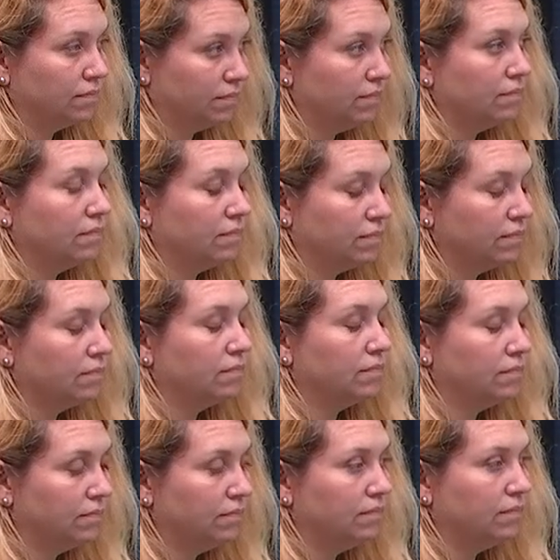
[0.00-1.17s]

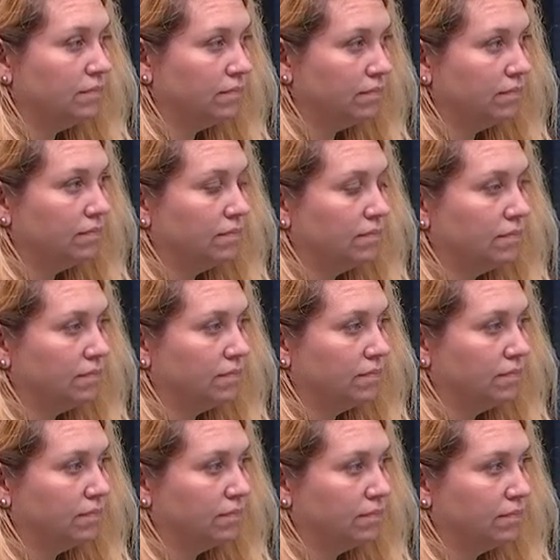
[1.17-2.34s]

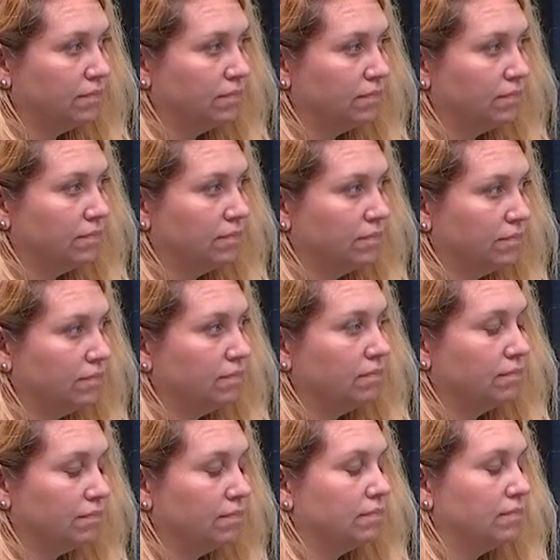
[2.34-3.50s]

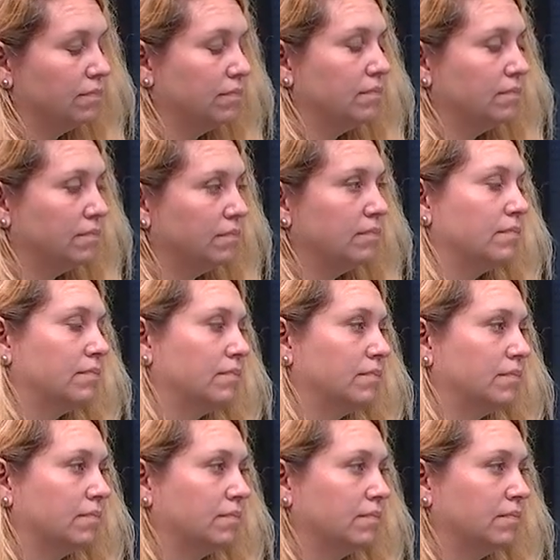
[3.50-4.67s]

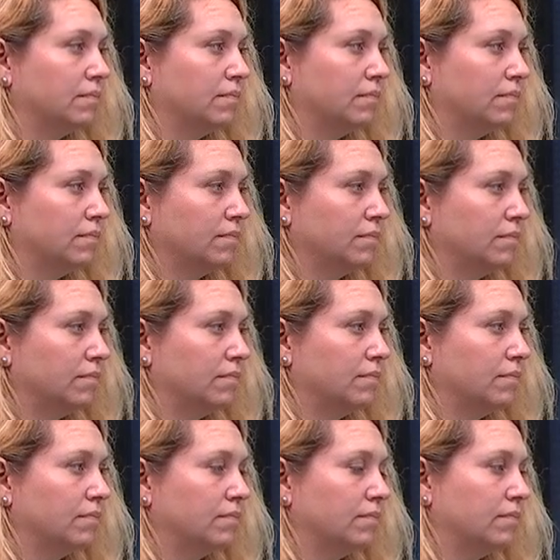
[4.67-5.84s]

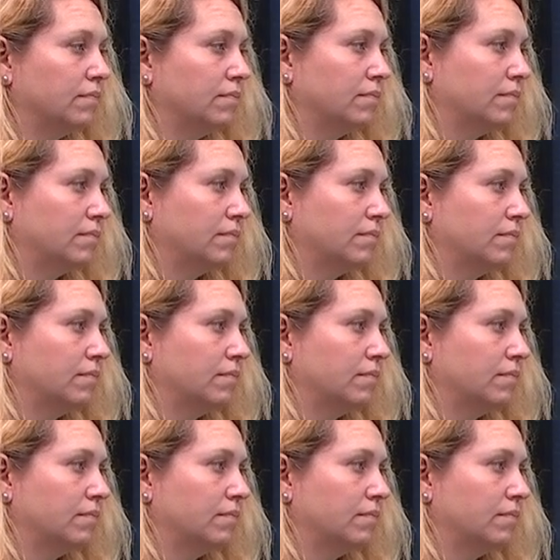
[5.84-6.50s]
[no speech]